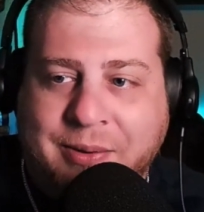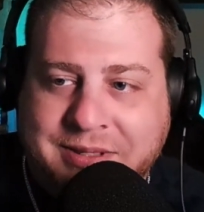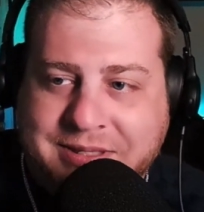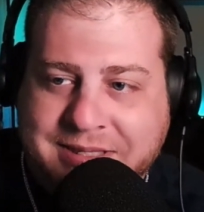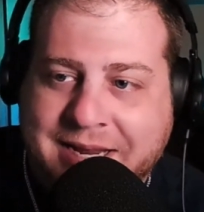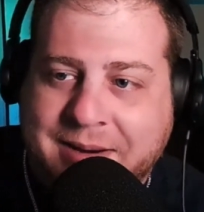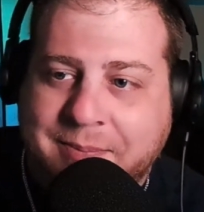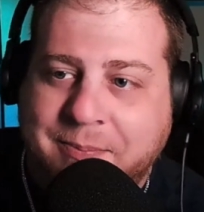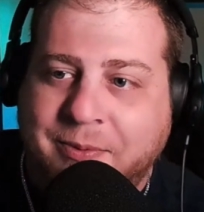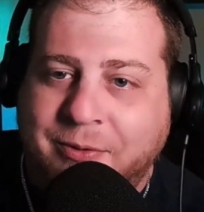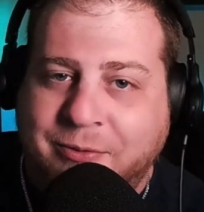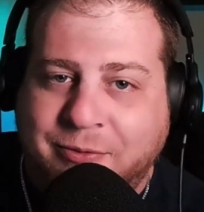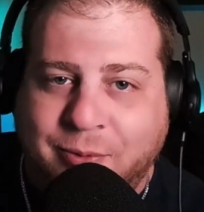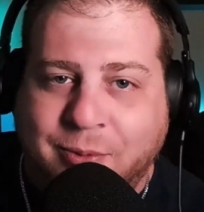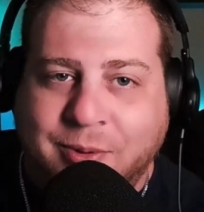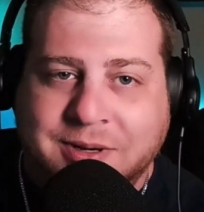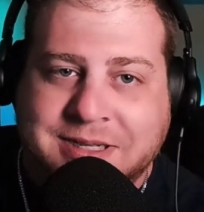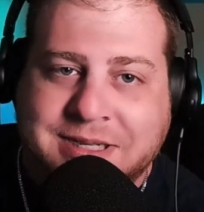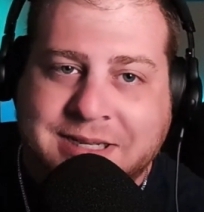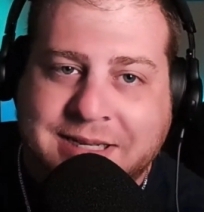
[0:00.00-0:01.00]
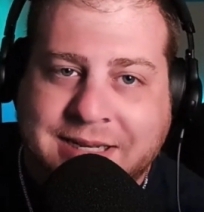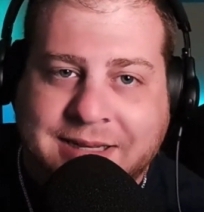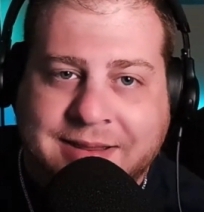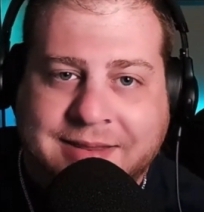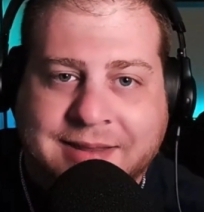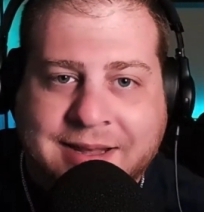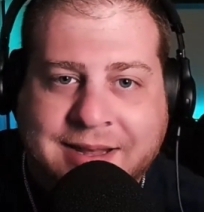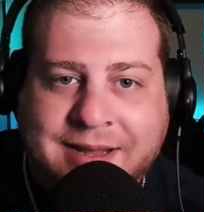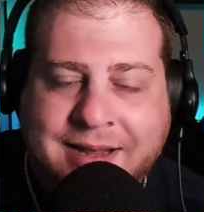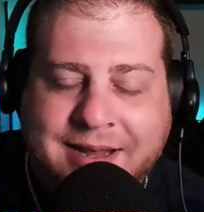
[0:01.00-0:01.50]
It's April 14th
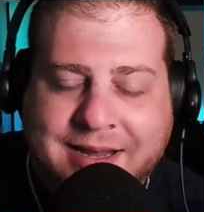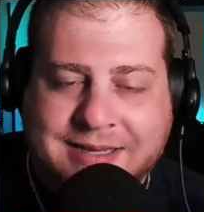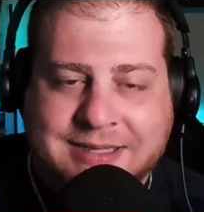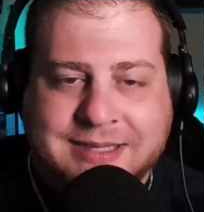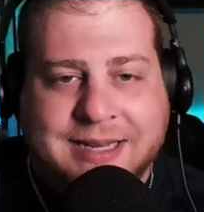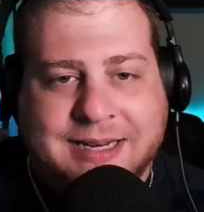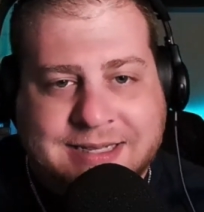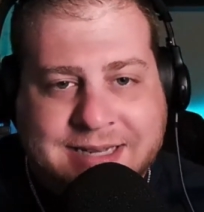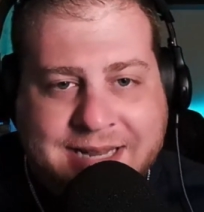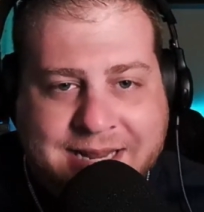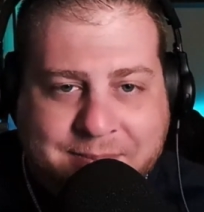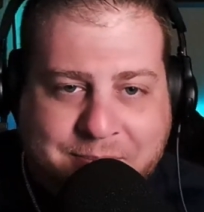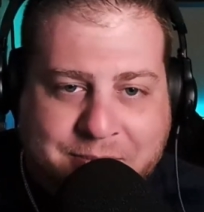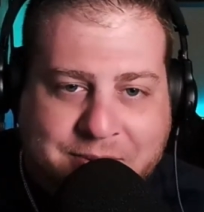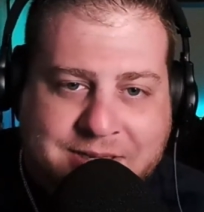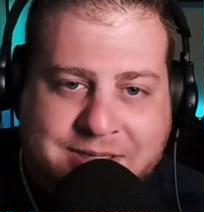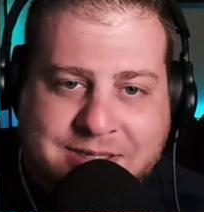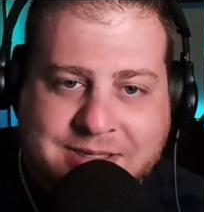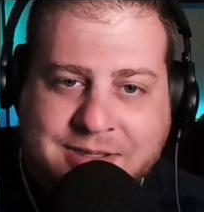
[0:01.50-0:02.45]
as I tape this.